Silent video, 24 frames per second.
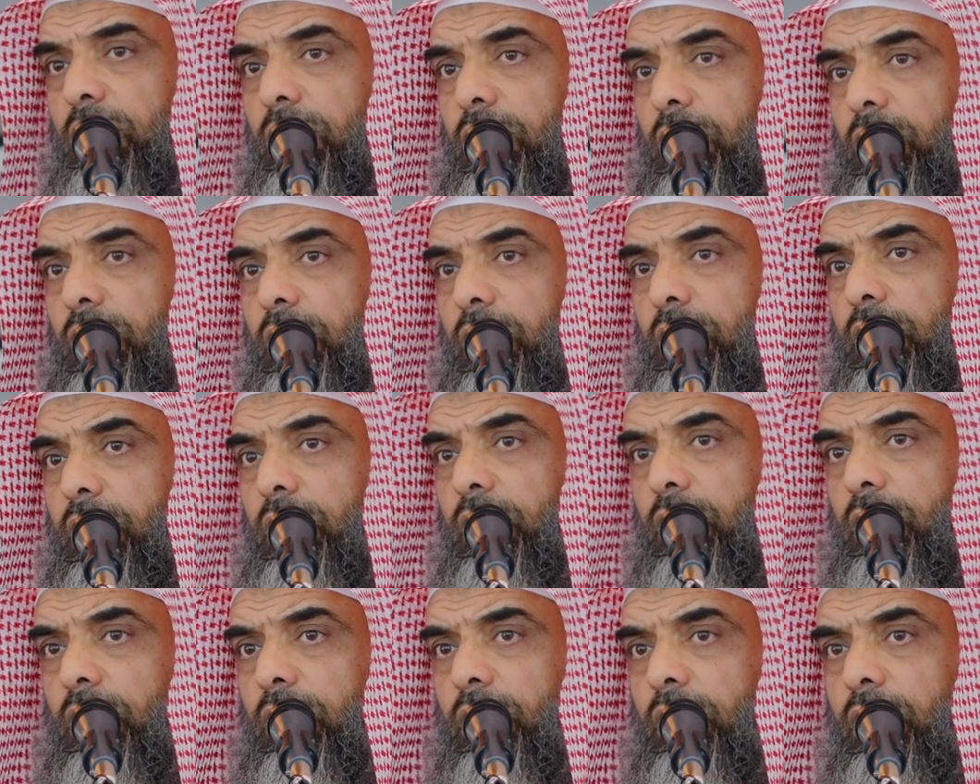
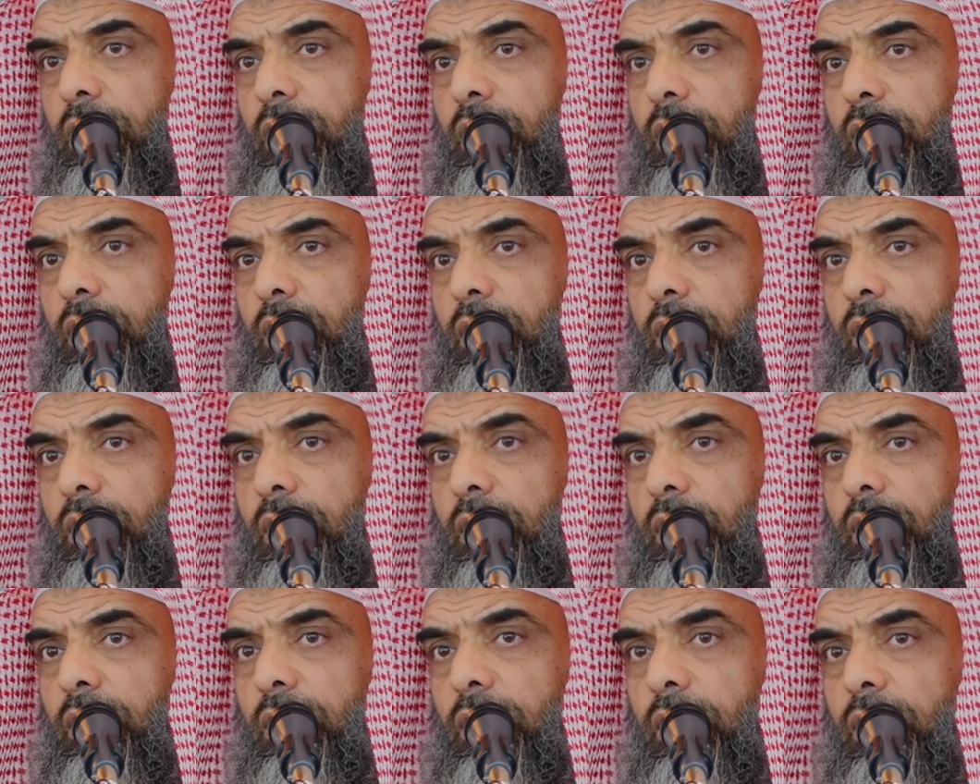
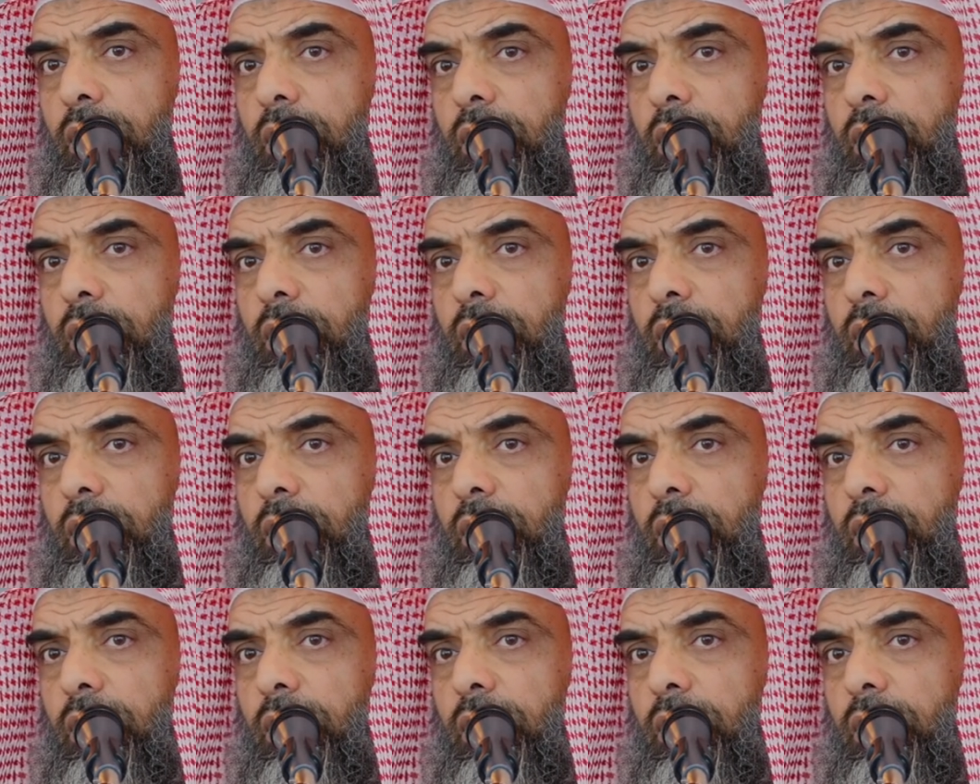No one is speaking in this clip.